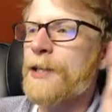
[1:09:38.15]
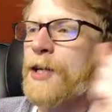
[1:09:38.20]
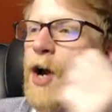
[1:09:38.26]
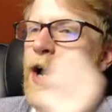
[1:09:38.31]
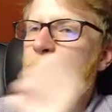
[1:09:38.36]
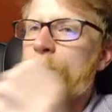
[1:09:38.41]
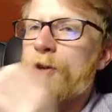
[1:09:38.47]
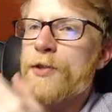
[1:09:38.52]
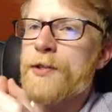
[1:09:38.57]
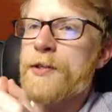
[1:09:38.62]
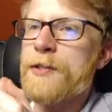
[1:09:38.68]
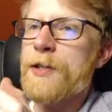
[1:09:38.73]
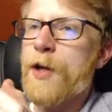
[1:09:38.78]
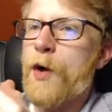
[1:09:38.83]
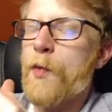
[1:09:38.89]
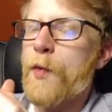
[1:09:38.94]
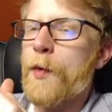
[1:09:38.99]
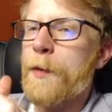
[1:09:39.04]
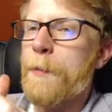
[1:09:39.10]
Carlos is
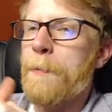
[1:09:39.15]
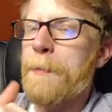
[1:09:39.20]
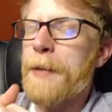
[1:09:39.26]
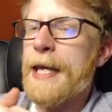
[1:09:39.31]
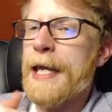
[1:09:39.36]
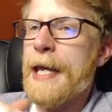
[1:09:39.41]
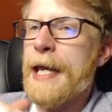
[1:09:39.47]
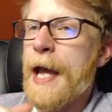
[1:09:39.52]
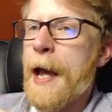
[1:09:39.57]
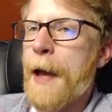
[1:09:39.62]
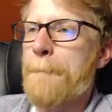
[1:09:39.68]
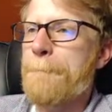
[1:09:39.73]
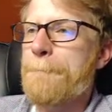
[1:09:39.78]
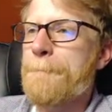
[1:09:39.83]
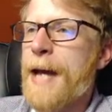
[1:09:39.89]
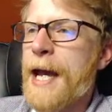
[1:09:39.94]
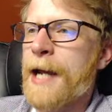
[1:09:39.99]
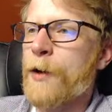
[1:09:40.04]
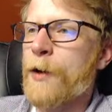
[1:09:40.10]
going with B,
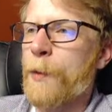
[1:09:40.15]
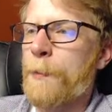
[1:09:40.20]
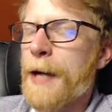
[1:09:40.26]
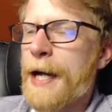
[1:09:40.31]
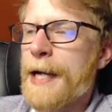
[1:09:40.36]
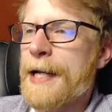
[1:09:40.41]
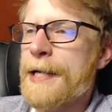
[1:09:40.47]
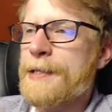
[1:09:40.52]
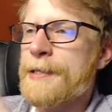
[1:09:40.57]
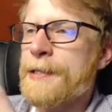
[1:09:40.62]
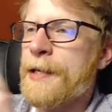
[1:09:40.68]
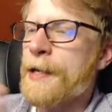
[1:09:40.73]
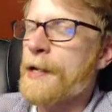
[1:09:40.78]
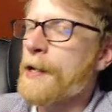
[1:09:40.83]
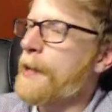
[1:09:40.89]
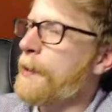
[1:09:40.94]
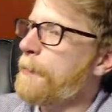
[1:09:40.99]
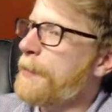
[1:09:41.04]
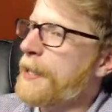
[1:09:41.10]
Bagel Bites,
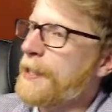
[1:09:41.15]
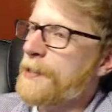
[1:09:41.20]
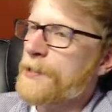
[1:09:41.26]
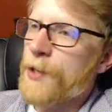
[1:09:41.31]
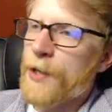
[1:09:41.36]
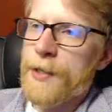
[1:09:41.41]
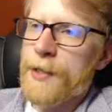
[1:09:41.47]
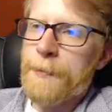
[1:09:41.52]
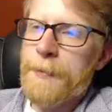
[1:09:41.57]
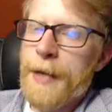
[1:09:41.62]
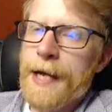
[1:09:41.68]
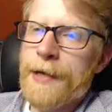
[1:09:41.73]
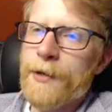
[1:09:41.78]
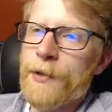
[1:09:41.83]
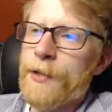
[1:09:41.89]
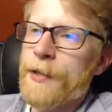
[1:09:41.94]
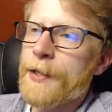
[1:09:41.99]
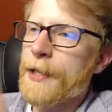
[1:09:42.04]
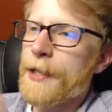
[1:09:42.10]
pizza on a
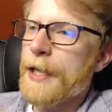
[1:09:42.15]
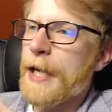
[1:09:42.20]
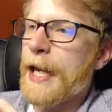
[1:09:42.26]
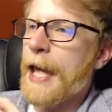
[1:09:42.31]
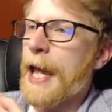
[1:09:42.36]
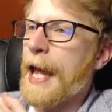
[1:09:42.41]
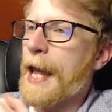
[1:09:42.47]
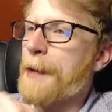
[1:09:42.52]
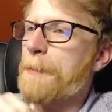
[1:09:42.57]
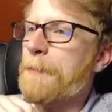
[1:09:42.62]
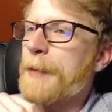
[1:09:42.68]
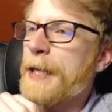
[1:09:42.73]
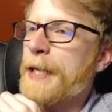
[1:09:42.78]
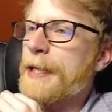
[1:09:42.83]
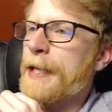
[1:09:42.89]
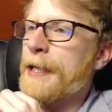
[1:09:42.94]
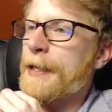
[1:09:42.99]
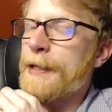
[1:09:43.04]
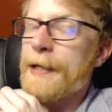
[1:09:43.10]
bagel. You can't
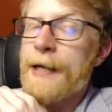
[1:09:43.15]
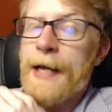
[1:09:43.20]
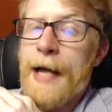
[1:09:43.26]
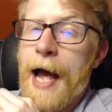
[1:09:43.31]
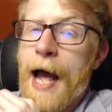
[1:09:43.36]
beat it.